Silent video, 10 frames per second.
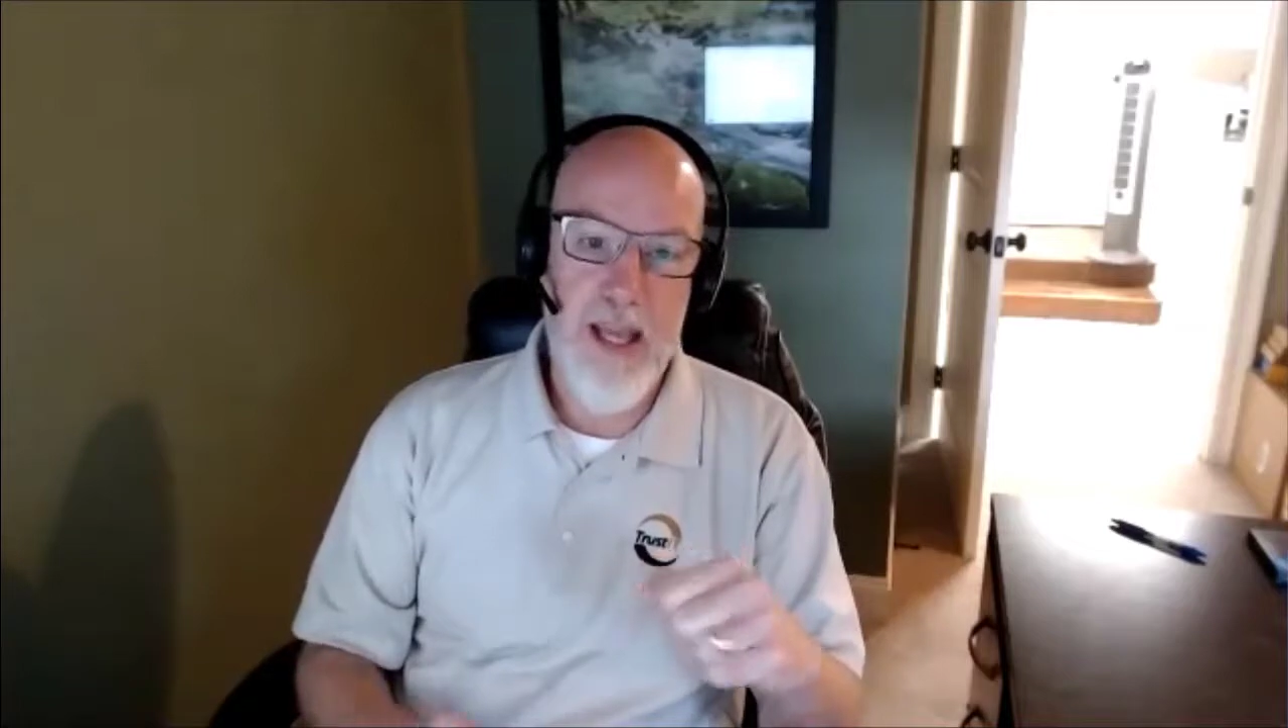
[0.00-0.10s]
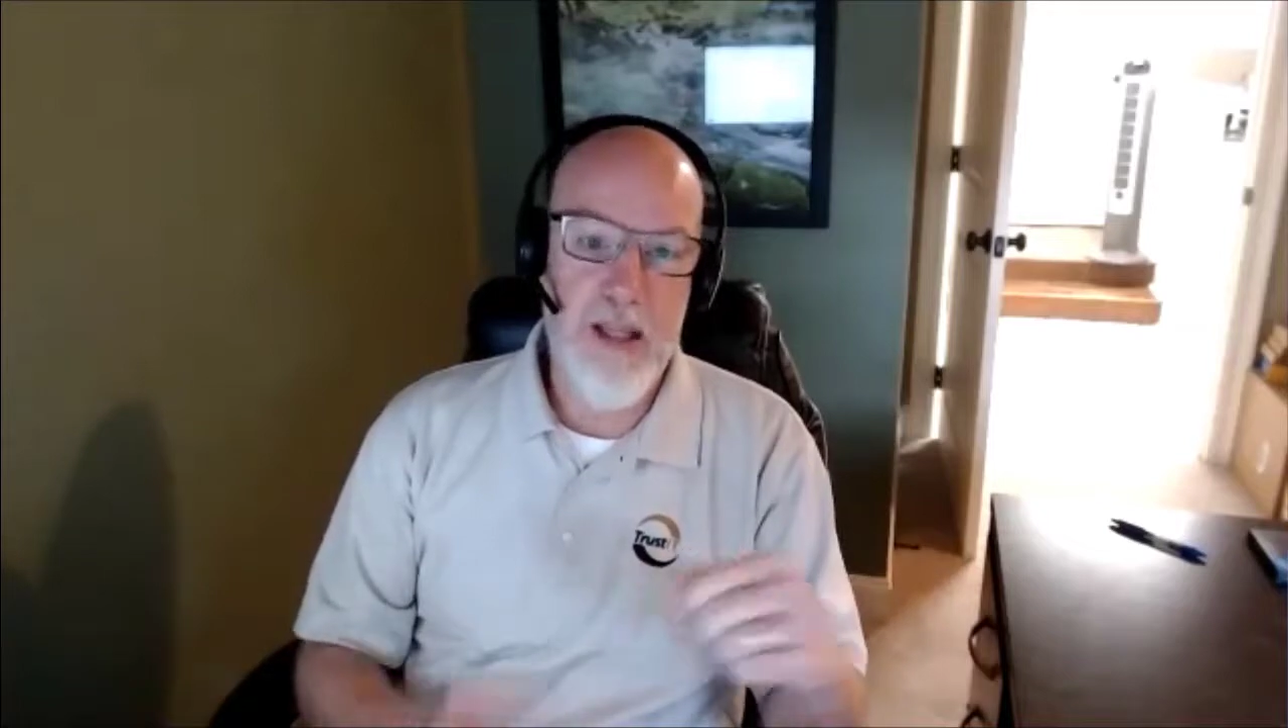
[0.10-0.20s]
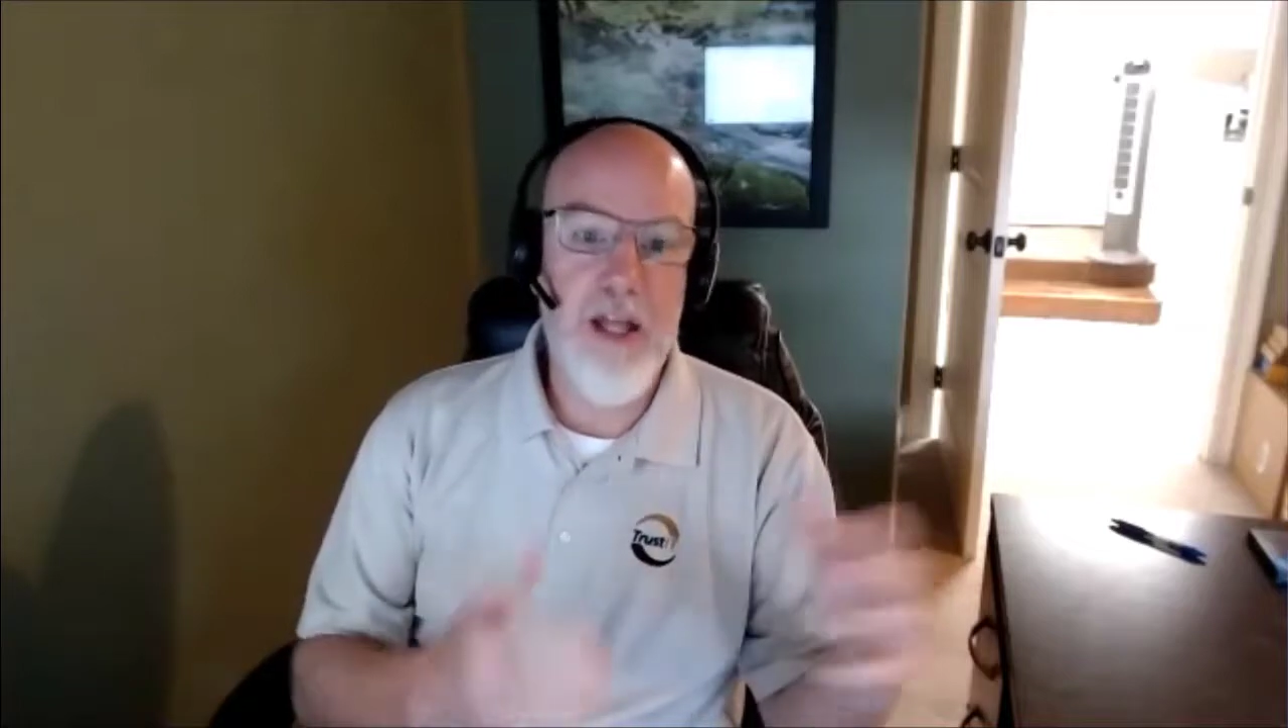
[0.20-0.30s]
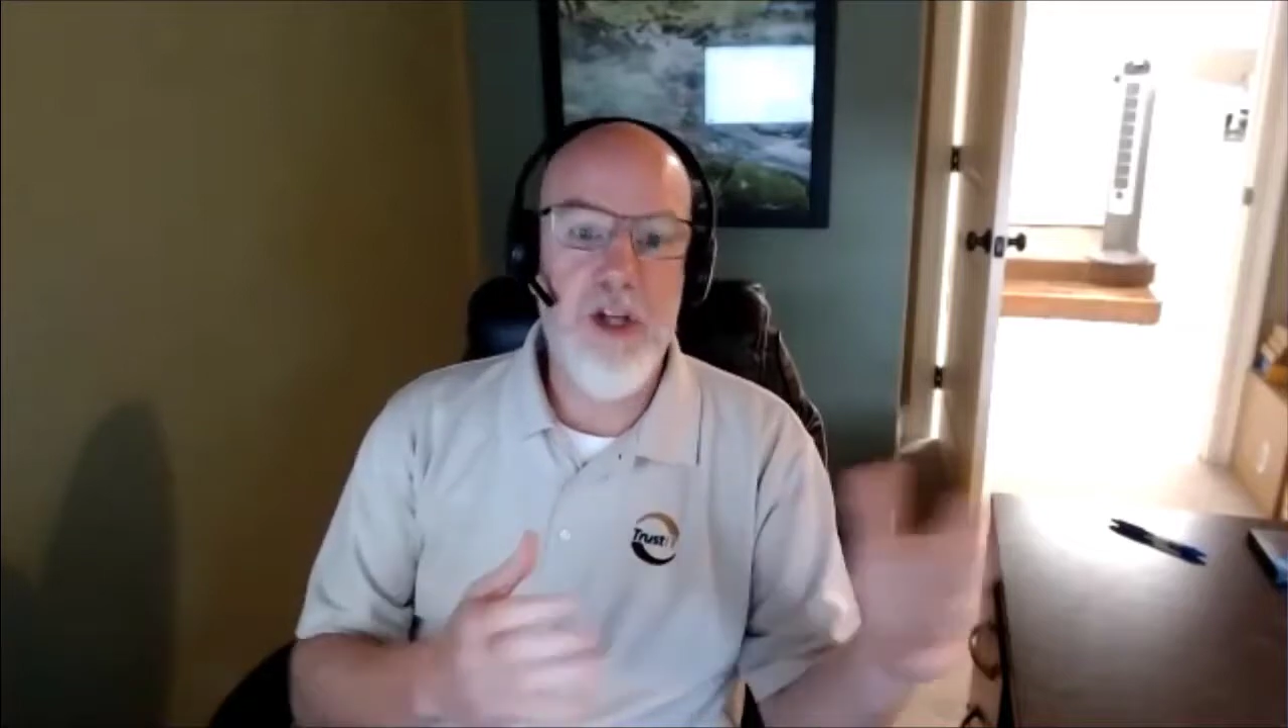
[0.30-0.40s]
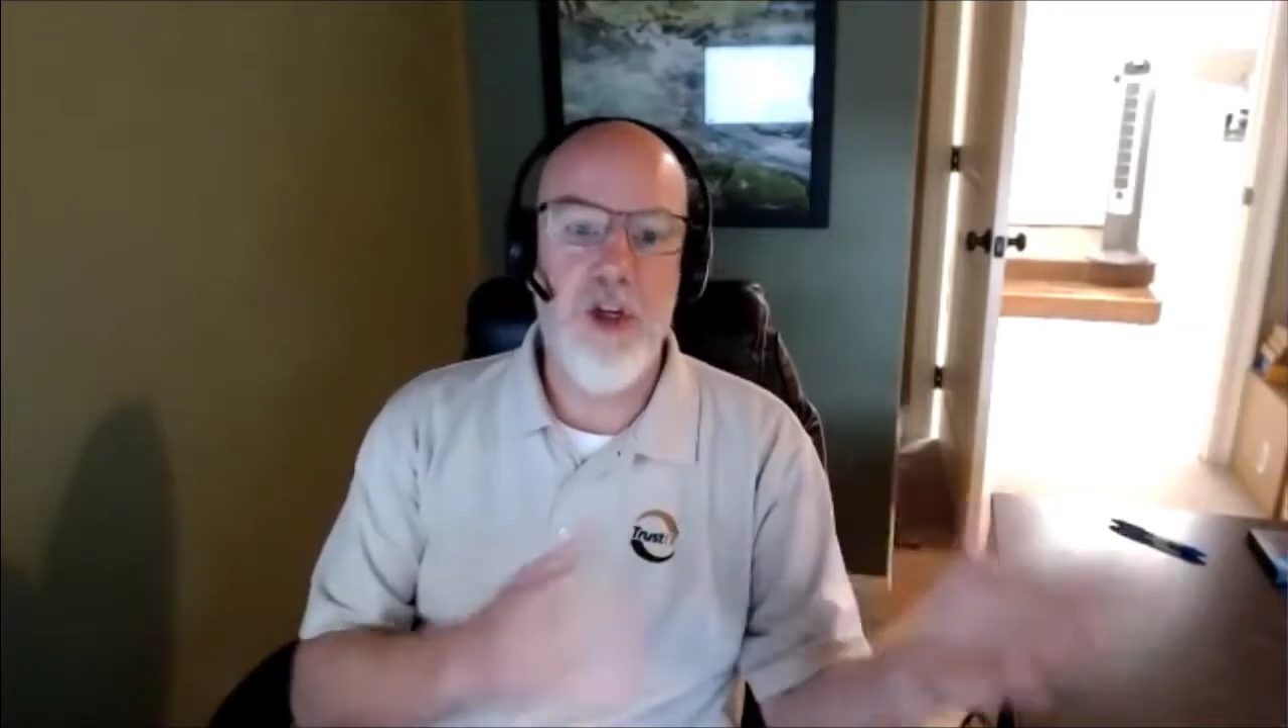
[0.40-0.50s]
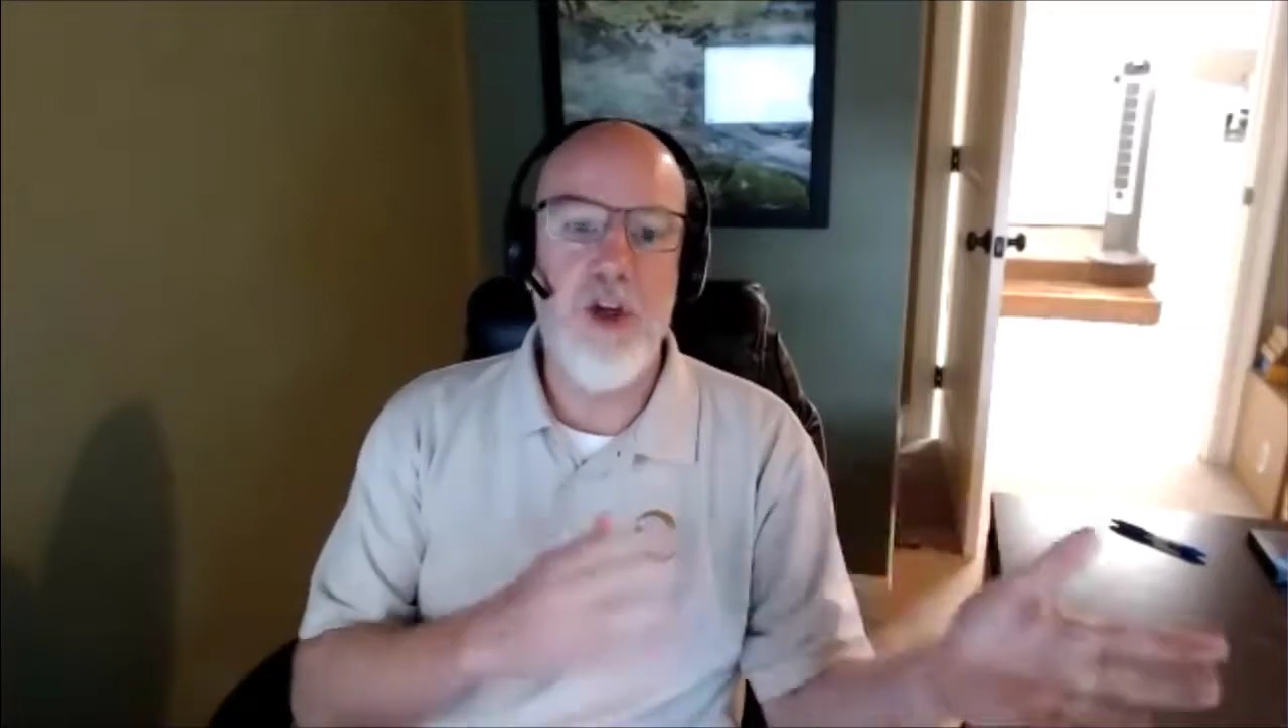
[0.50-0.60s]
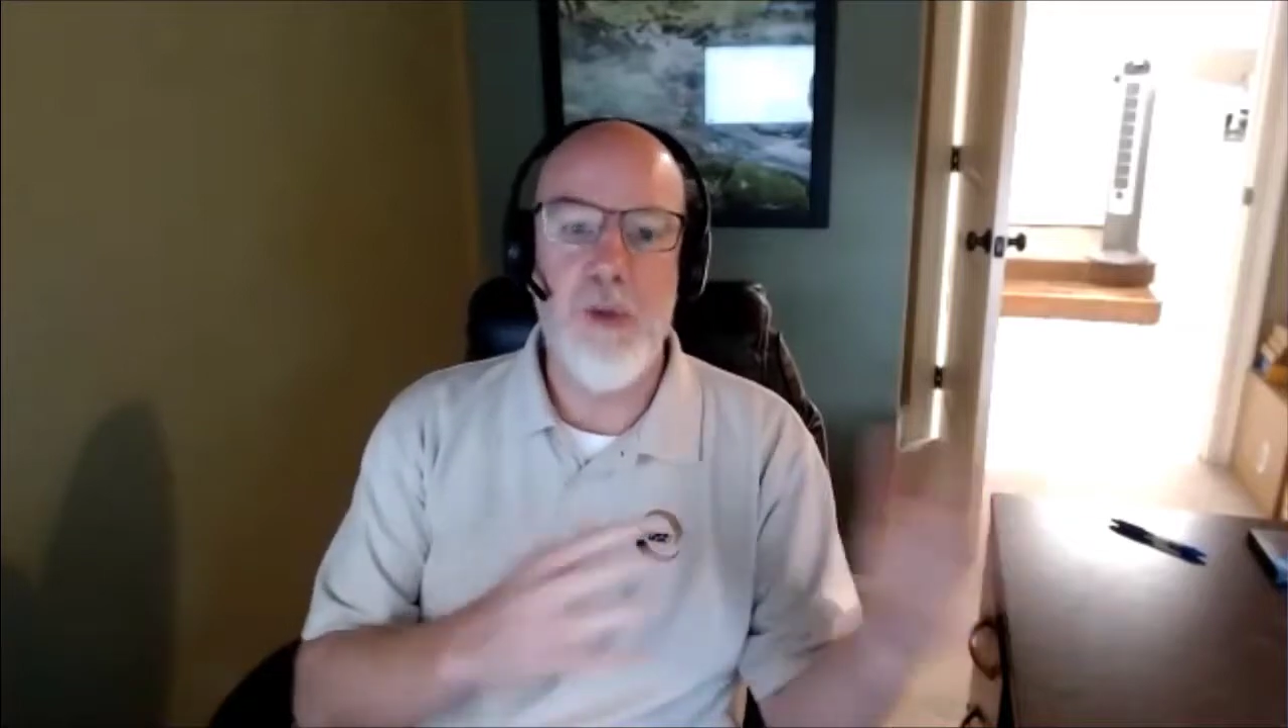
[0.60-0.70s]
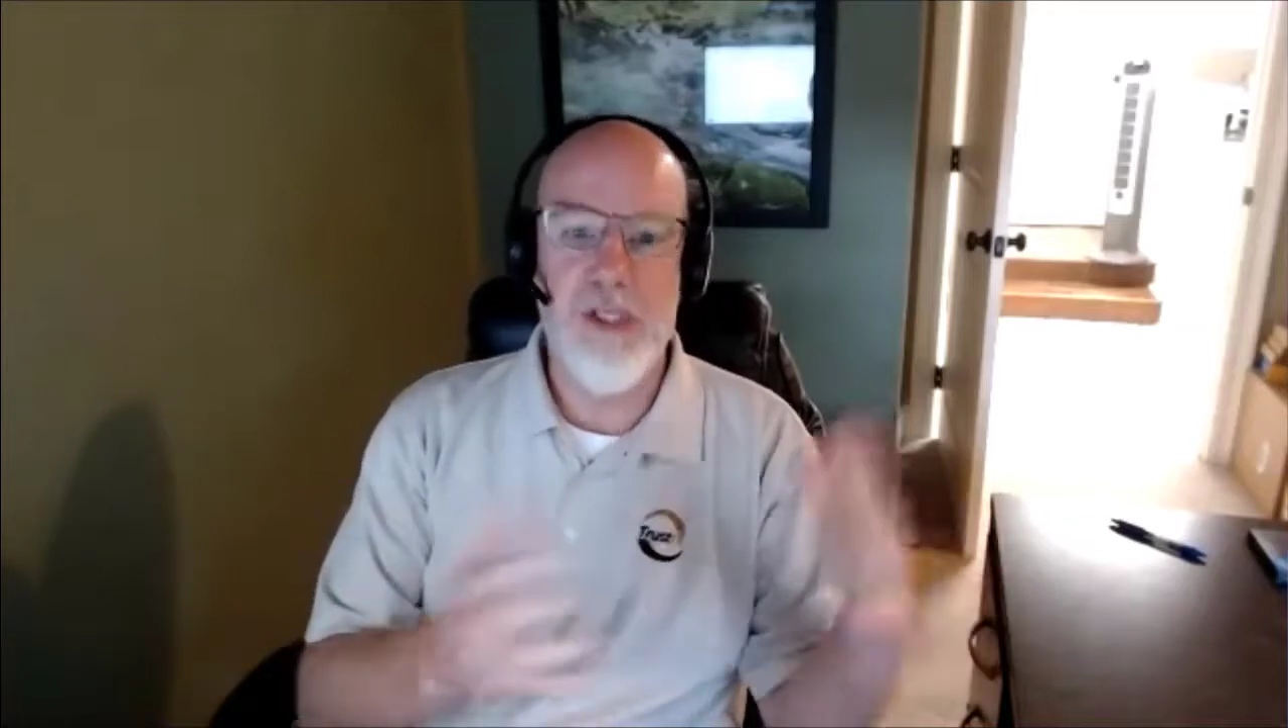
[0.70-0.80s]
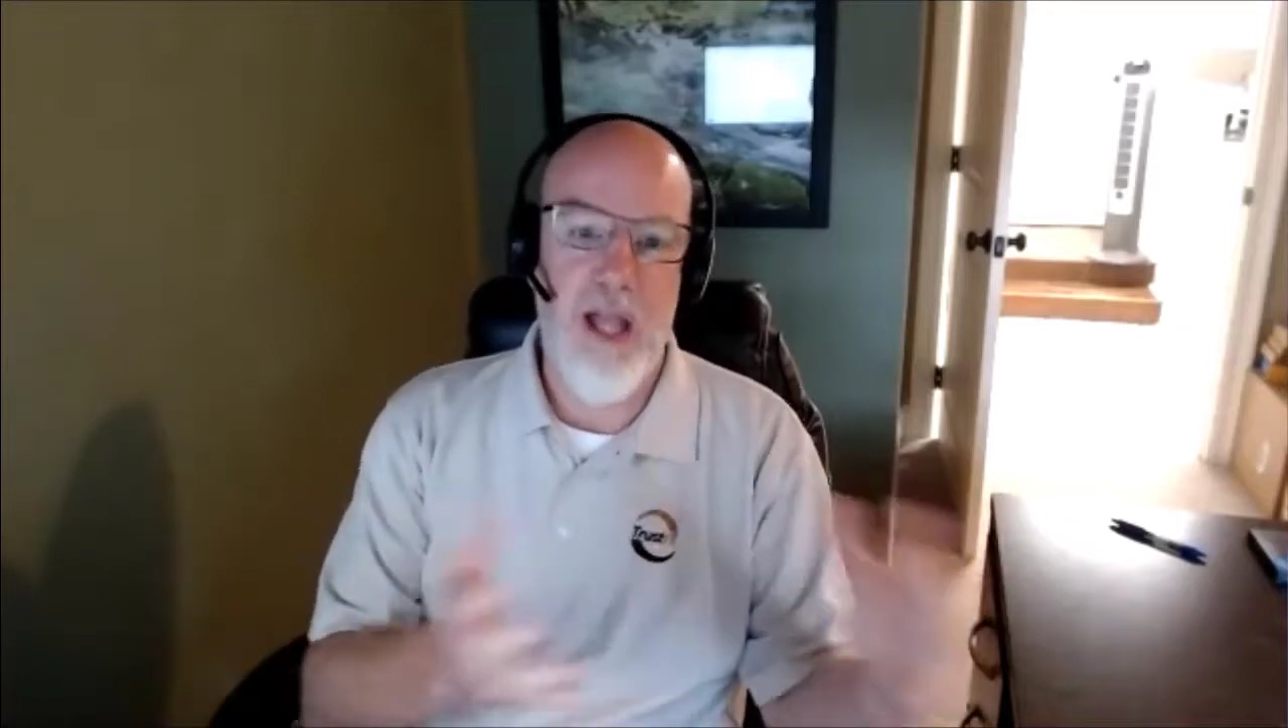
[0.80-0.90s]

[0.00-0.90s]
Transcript: hey, let us show you what